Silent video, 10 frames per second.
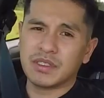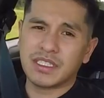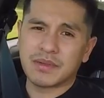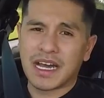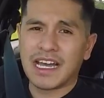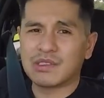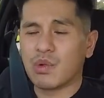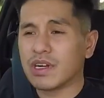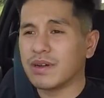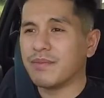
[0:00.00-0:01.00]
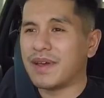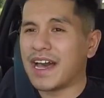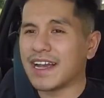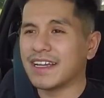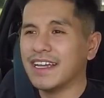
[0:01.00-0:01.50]
What's up, guys? Welcome
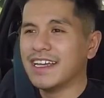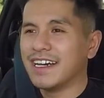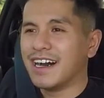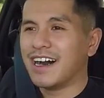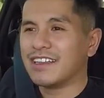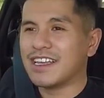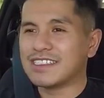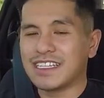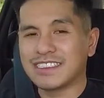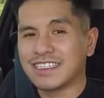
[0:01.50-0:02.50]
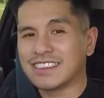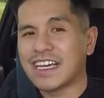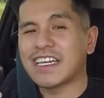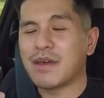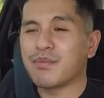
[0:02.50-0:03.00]
back. Uh, this is the
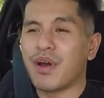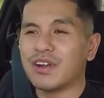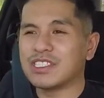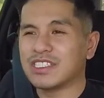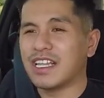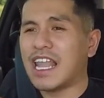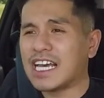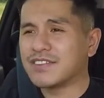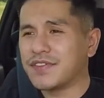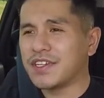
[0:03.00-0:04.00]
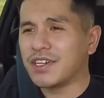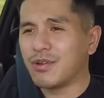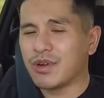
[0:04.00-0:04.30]
second part to the last video.